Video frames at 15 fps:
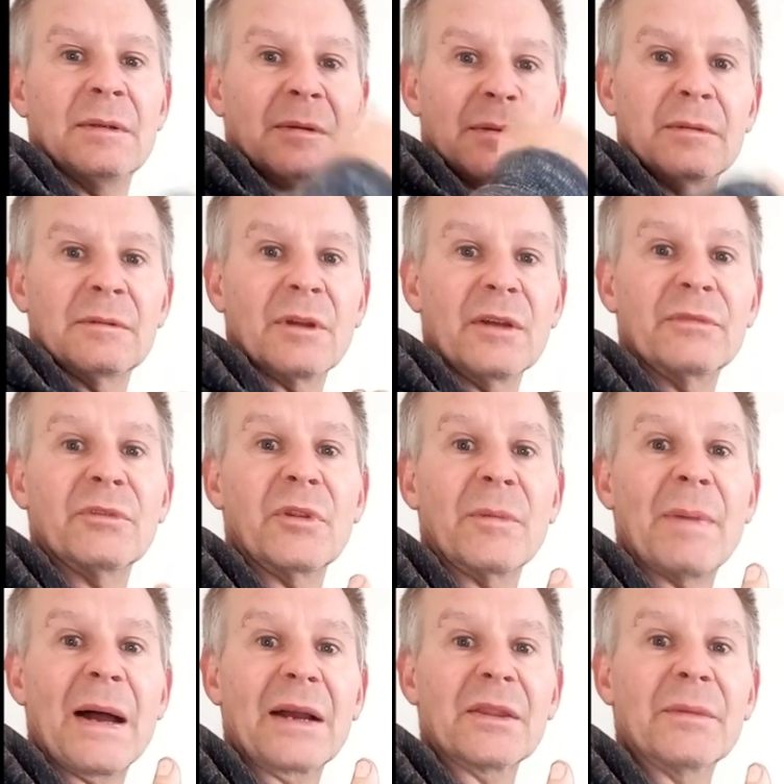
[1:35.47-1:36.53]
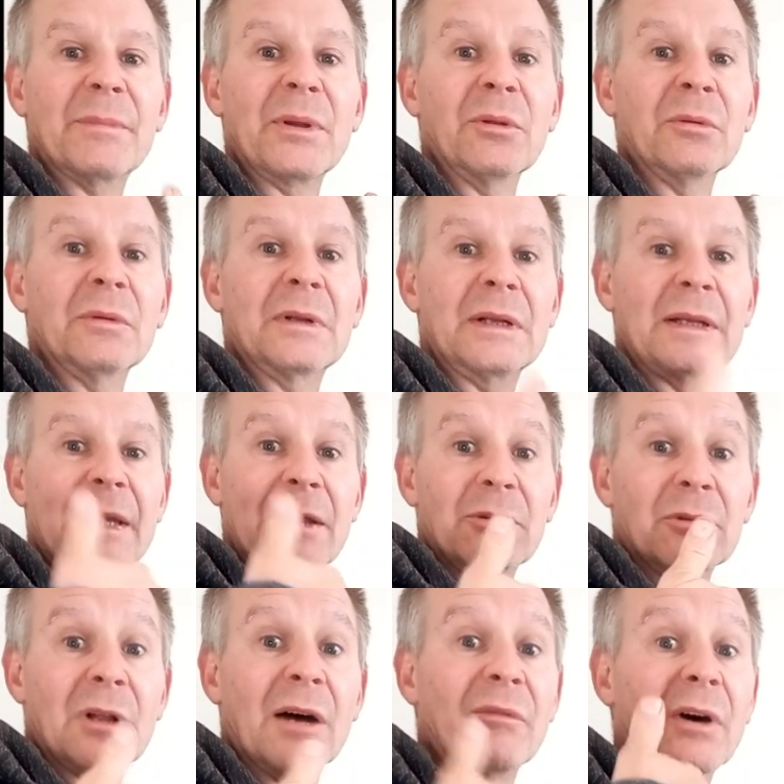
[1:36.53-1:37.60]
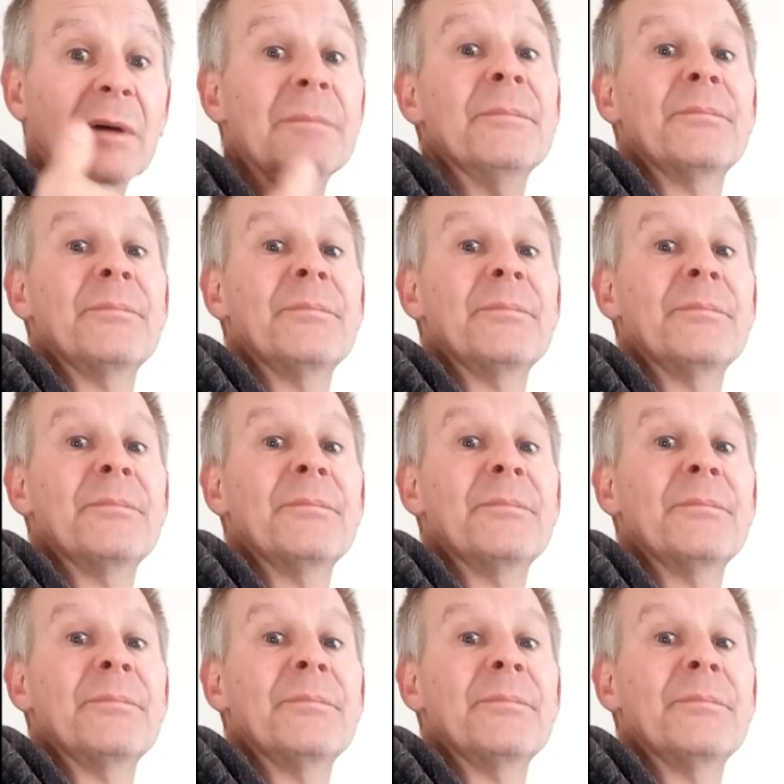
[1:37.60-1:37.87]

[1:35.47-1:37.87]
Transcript: go through the back of the bill, gill cover,